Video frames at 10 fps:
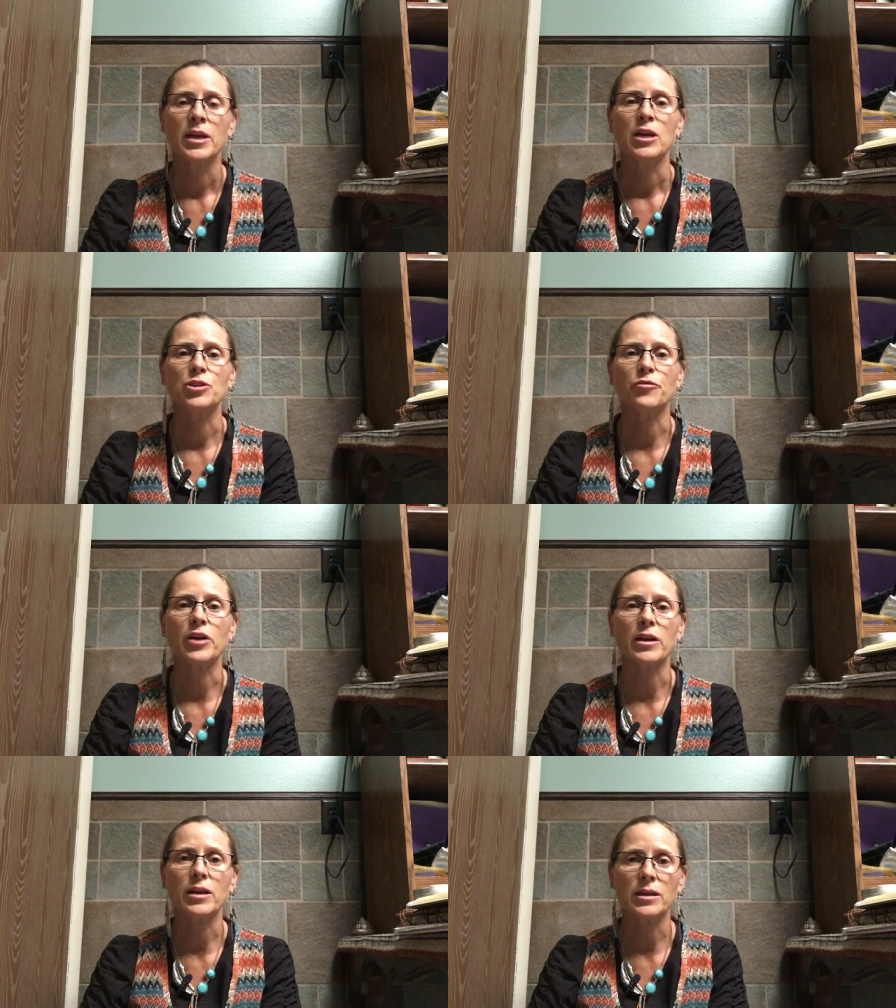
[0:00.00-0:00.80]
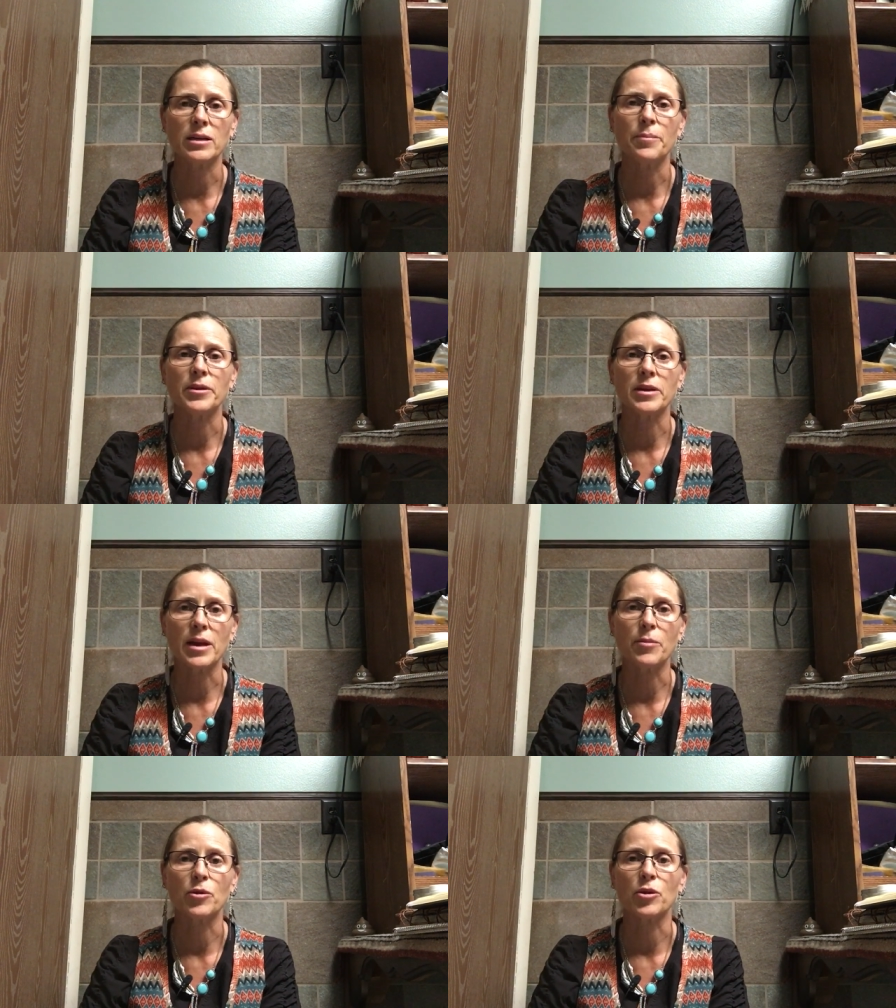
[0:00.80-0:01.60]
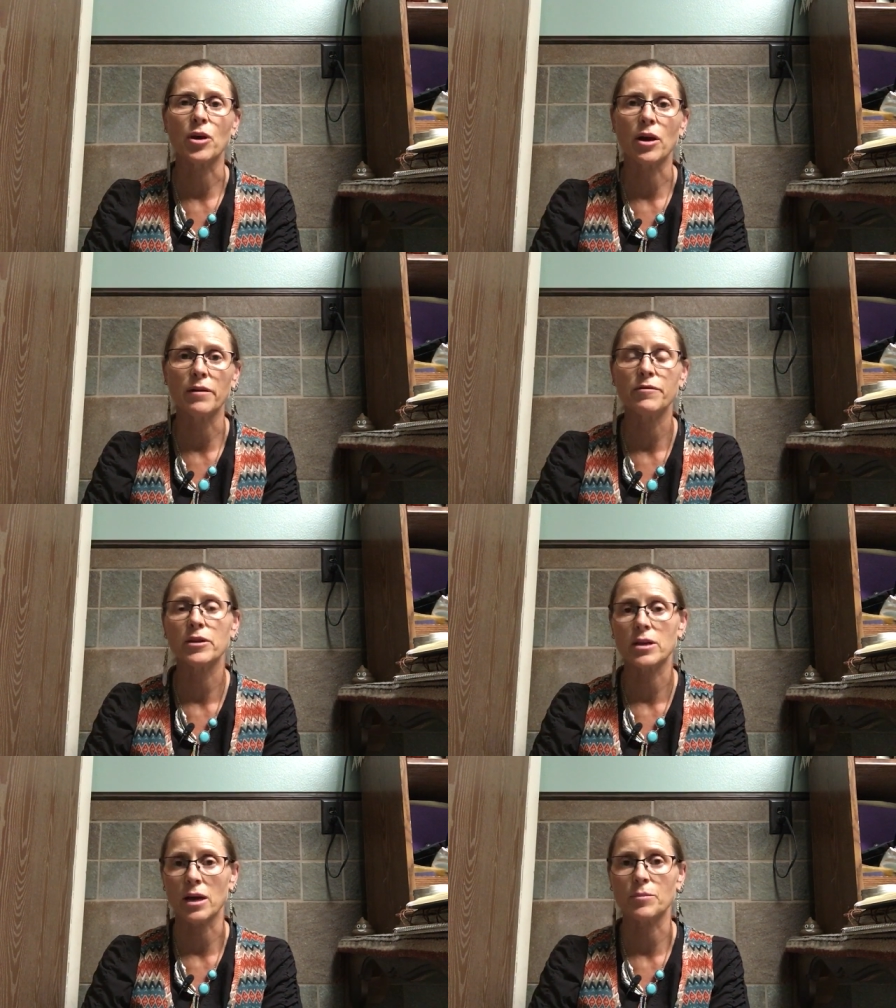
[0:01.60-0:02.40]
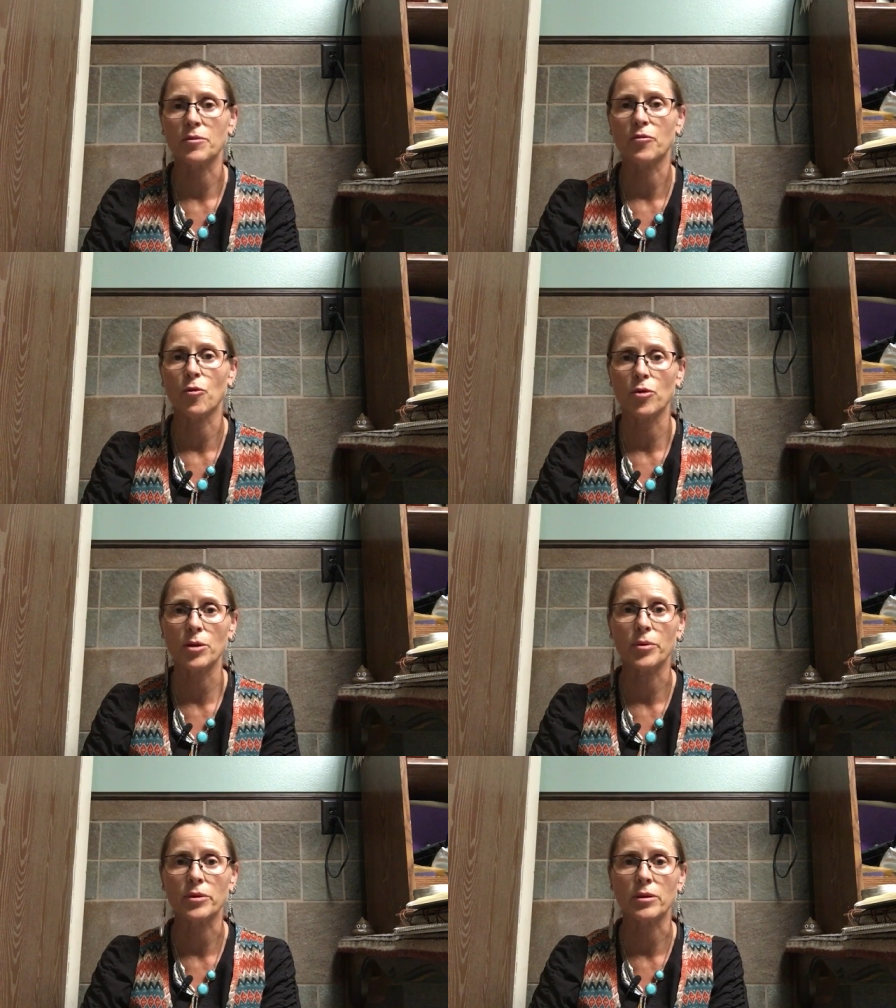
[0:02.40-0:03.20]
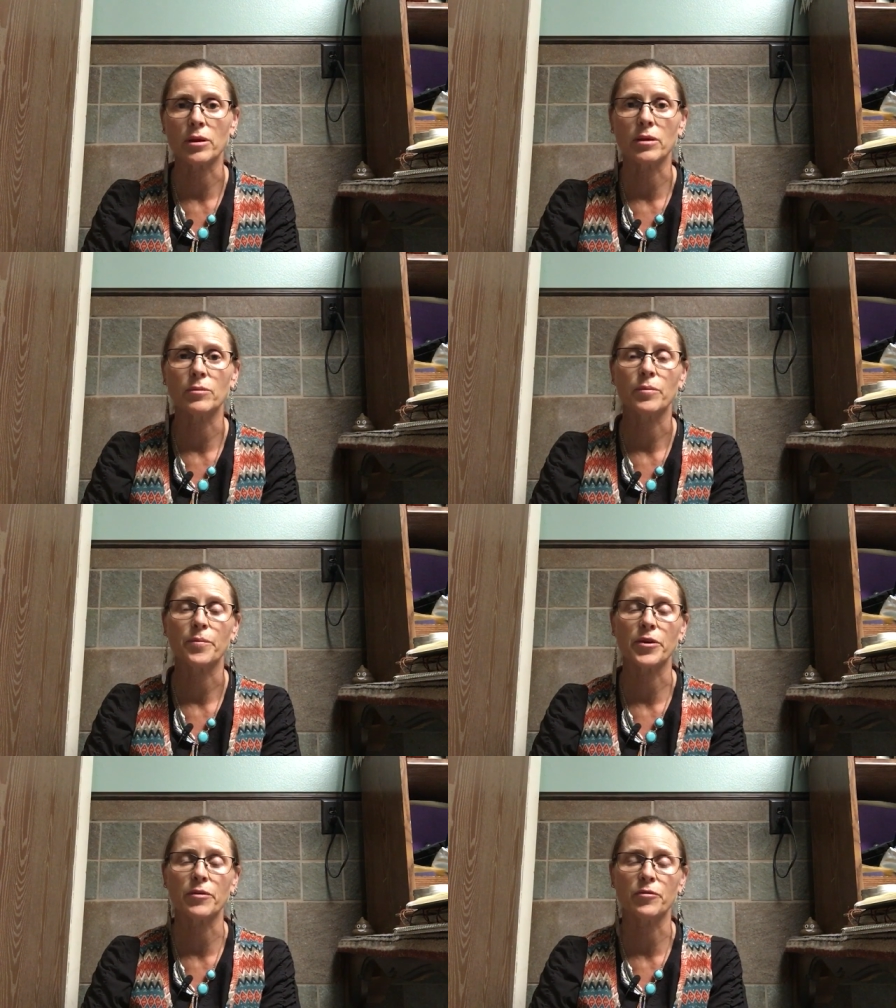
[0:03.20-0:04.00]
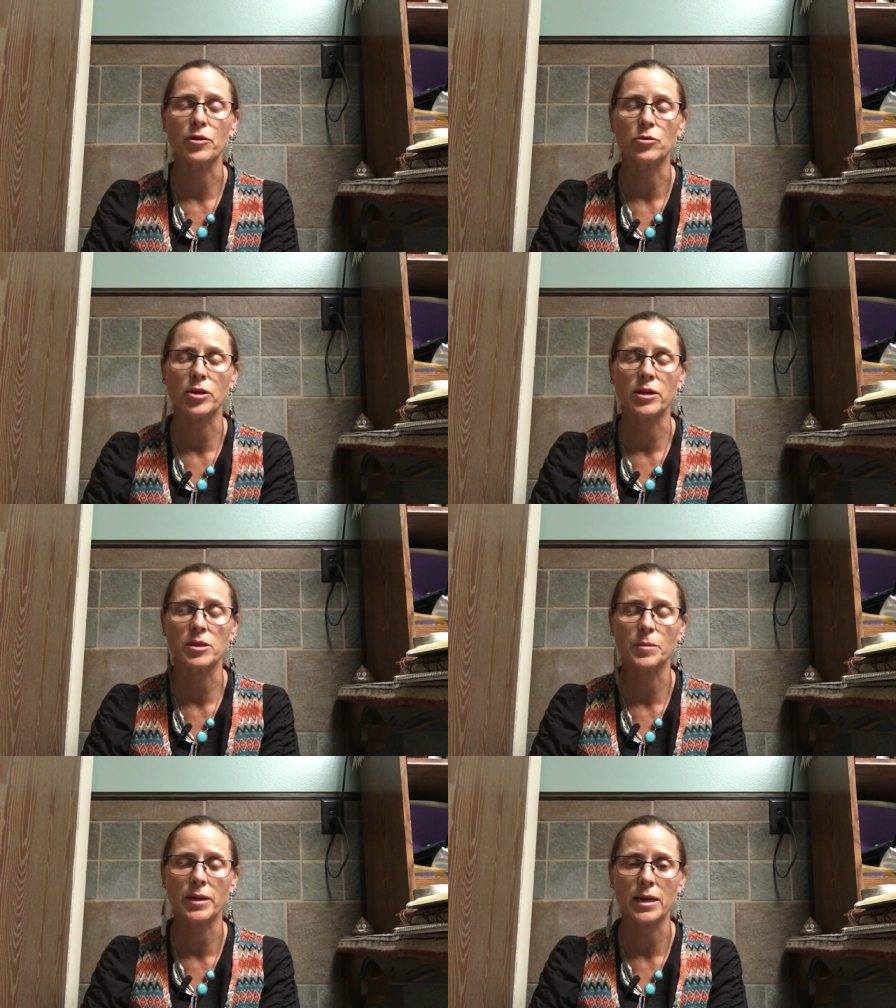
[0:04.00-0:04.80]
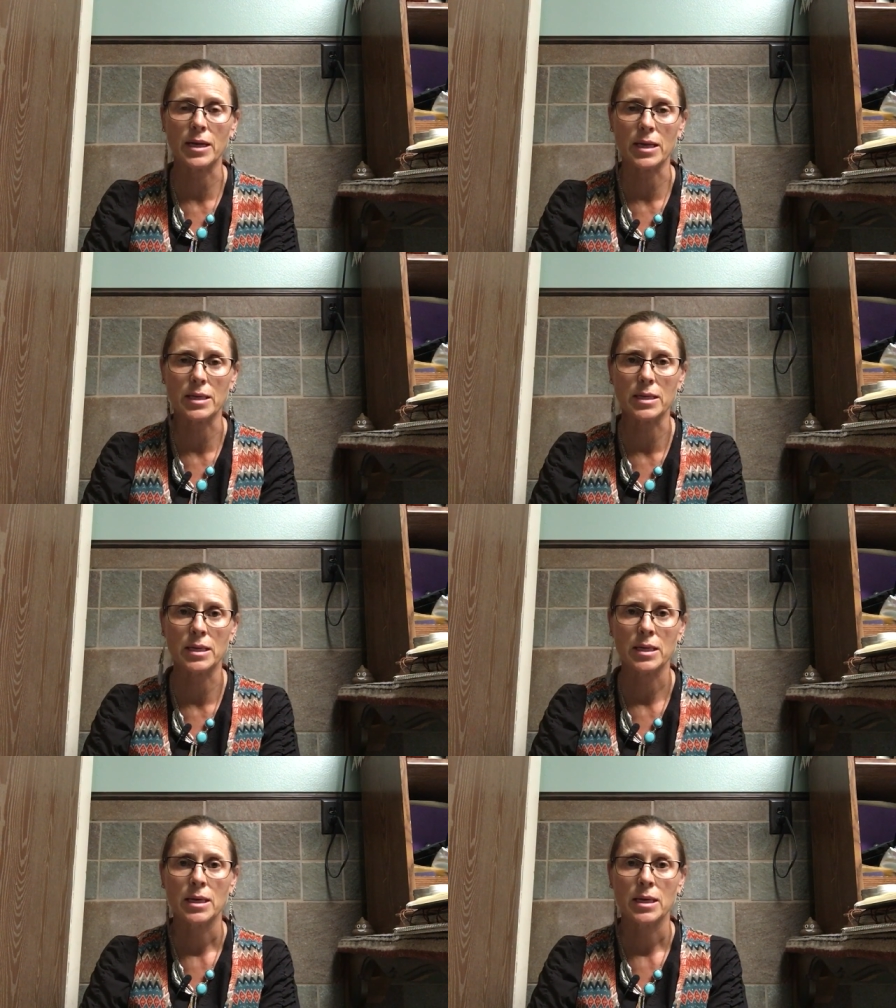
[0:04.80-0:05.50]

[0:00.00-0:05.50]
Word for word: is you've got to clean up the neighborhood of the gut before you put the, the fecal transplant in.